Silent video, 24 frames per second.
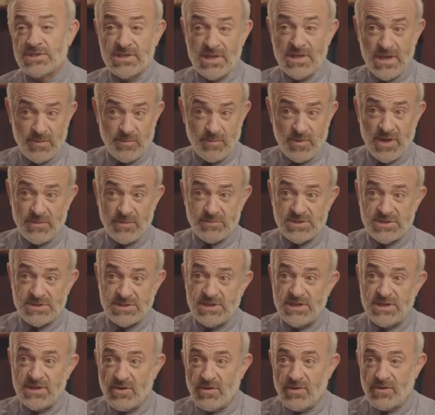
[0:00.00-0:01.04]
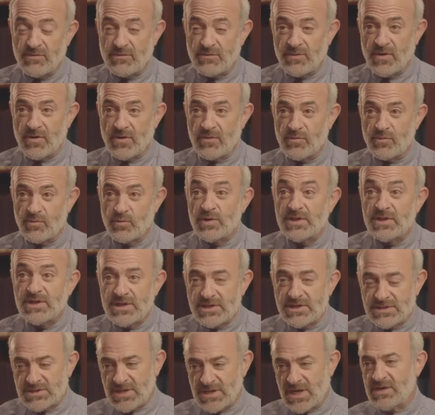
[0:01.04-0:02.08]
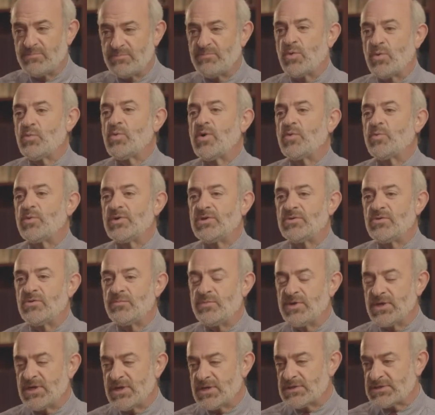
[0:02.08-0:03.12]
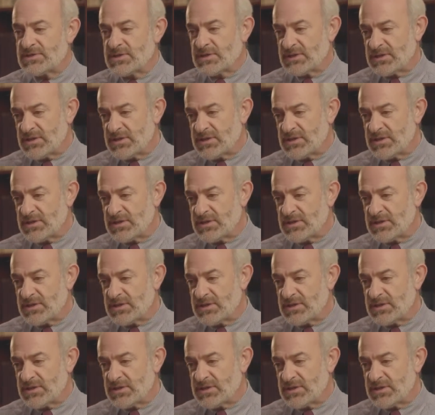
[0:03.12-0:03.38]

at the ABMC are really excited about what we do, because the